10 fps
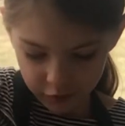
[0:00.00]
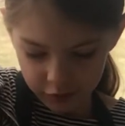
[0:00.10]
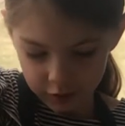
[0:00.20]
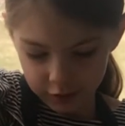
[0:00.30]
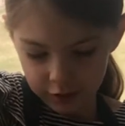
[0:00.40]
in
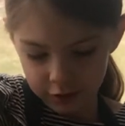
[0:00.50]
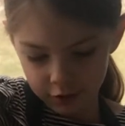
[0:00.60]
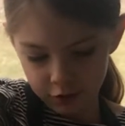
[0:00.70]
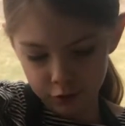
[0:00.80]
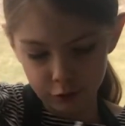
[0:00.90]
there. And as
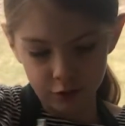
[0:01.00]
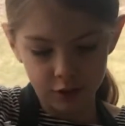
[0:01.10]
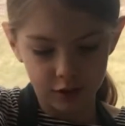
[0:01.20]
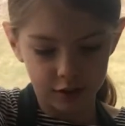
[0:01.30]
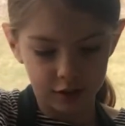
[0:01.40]
soon as
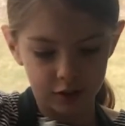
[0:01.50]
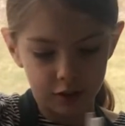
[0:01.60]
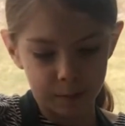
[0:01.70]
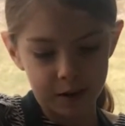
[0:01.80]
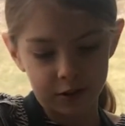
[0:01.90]
it
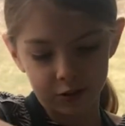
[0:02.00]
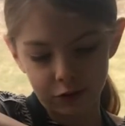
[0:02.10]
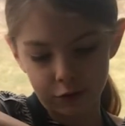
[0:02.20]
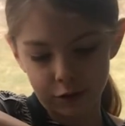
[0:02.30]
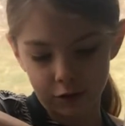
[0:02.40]
disappears,
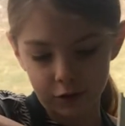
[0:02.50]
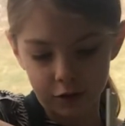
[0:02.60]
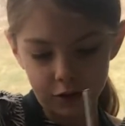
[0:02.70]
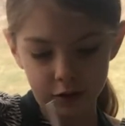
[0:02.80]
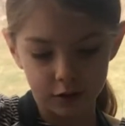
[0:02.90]
you are
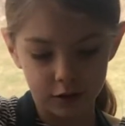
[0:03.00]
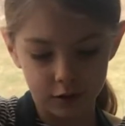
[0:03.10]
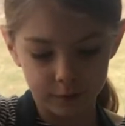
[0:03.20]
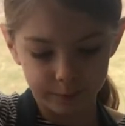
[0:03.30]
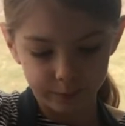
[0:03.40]
good.
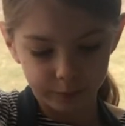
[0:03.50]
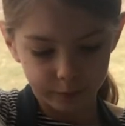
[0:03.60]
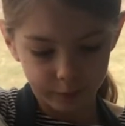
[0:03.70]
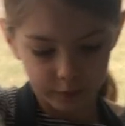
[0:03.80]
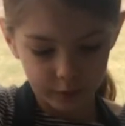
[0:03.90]

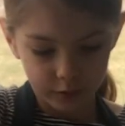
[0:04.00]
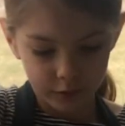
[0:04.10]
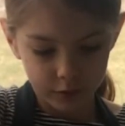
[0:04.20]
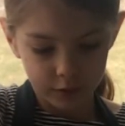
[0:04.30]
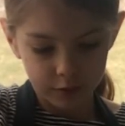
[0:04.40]

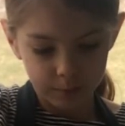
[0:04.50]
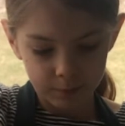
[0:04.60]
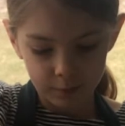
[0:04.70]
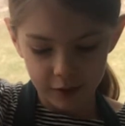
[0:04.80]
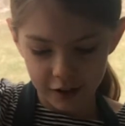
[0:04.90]

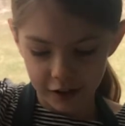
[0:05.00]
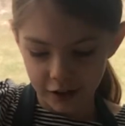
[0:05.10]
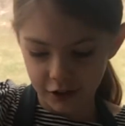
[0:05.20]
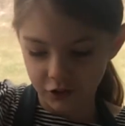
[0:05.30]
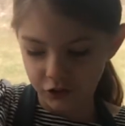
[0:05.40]

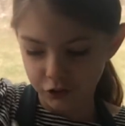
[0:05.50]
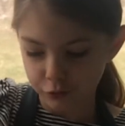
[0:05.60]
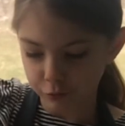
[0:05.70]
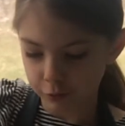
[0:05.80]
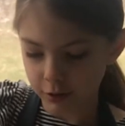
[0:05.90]
And
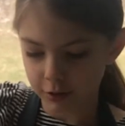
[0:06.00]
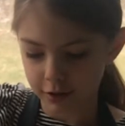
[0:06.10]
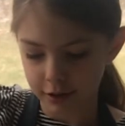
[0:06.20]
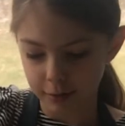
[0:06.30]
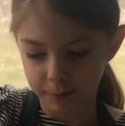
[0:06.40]
you
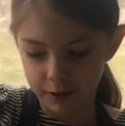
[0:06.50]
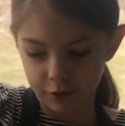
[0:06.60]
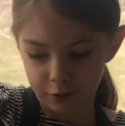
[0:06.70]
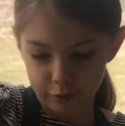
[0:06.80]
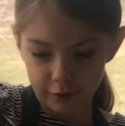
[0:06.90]
can be
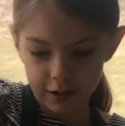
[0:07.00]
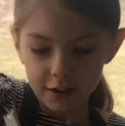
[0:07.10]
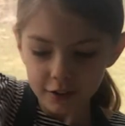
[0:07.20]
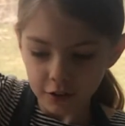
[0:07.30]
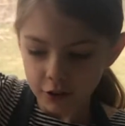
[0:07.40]
great
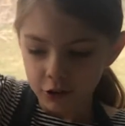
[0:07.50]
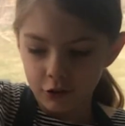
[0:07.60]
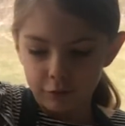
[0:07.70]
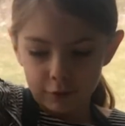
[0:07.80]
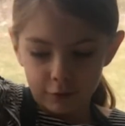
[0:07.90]

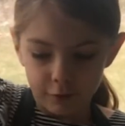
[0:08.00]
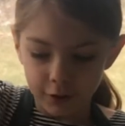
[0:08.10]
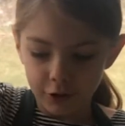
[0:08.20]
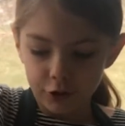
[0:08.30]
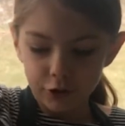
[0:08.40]
with
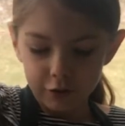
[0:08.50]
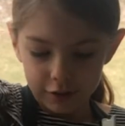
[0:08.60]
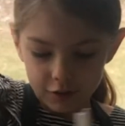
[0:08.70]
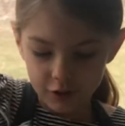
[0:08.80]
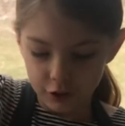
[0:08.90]
what you're doing.
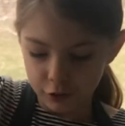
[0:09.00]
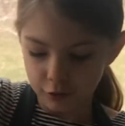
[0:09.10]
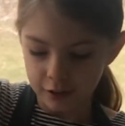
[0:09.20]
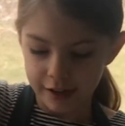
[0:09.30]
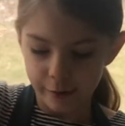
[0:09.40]
So
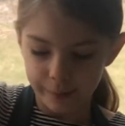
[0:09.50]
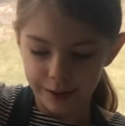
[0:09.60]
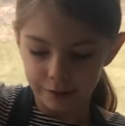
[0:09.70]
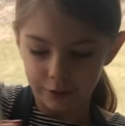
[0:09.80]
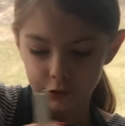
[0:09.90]
now
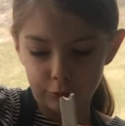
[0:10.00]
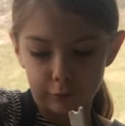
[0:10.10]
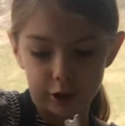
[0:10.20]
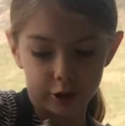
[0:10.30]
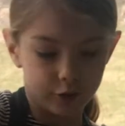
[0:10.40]
mine looks
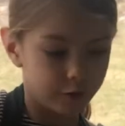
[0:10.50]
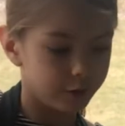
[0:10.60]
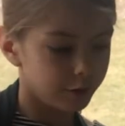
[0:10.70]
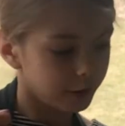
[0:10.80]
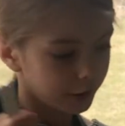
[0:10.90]
wonderful.
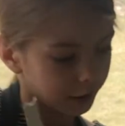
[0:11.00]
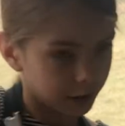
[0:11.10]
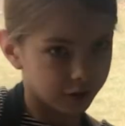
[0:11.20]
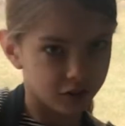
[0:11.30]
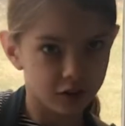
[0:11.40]
Okay,
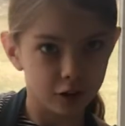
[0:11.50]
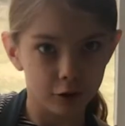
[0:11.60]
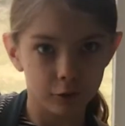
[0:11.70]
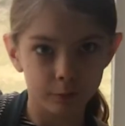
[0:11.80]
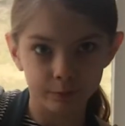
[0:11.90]

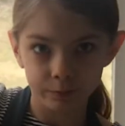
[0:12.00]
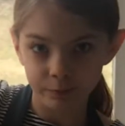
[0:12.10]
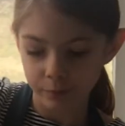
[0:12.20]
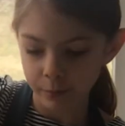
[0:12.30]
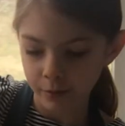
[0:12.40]
so
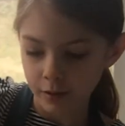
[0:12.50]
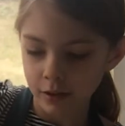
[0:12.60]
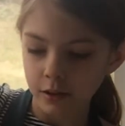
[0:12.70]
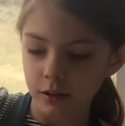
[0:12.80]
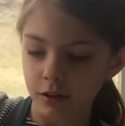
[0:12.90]

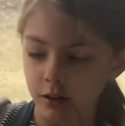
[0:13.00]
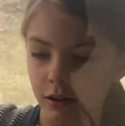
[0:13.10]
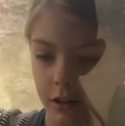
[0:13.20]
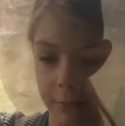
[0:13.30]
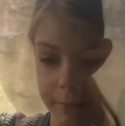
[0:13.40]
okay,